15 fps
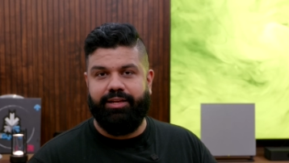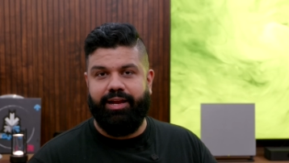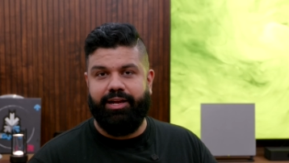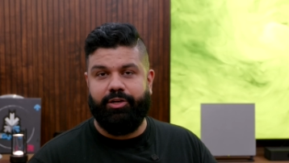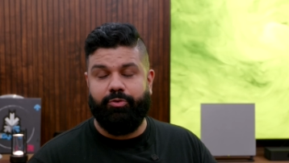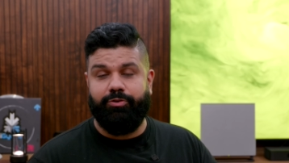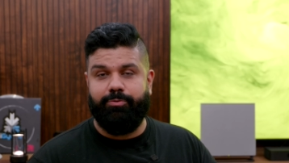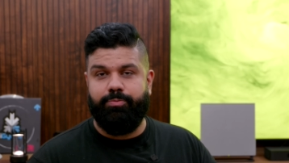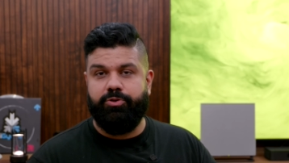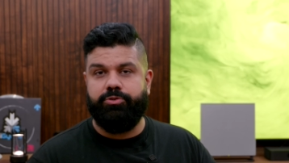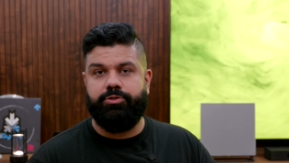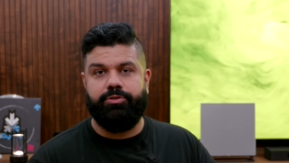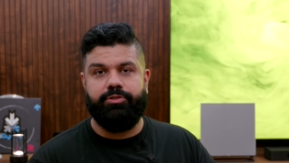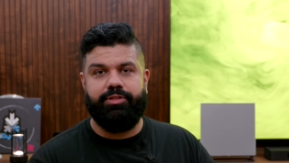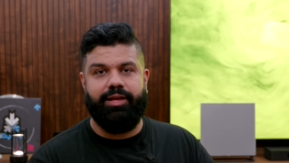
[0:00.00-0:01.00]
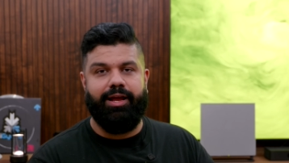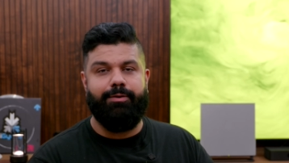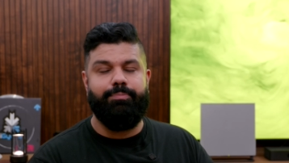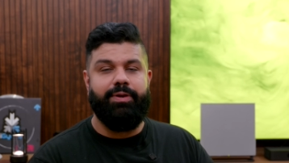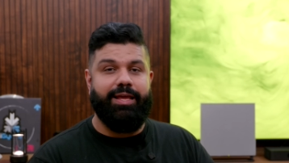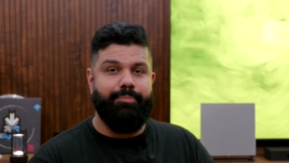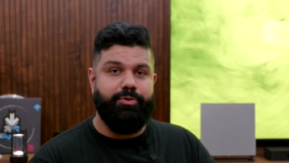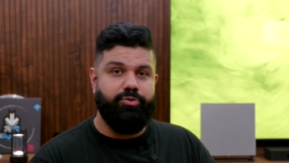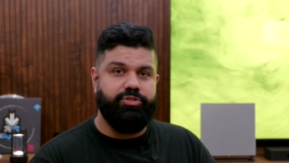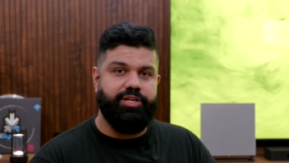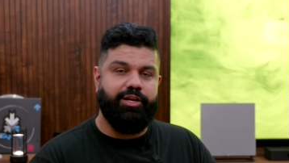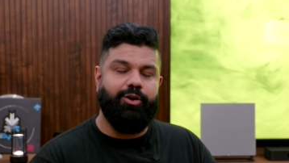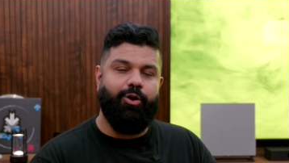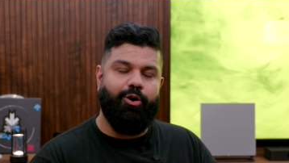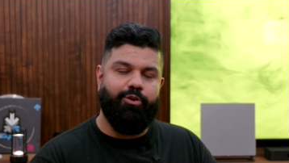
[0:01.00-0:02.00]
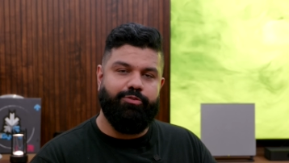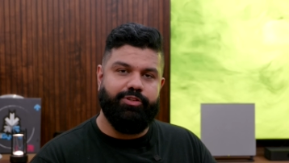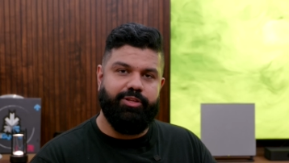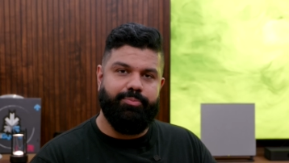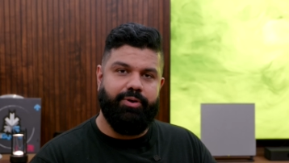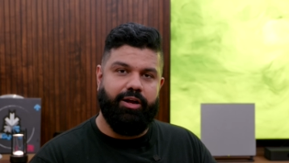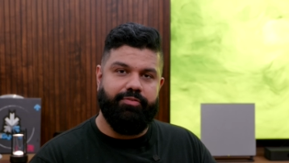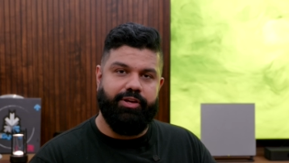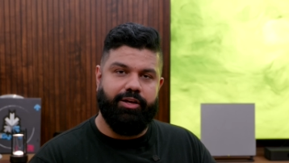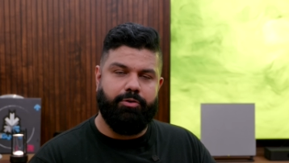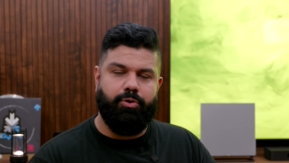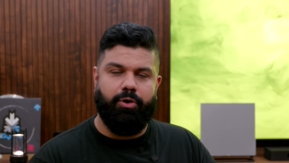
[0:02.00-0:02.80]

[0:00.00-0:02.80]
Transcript: connect over Bluetooth and play music off of the Bravia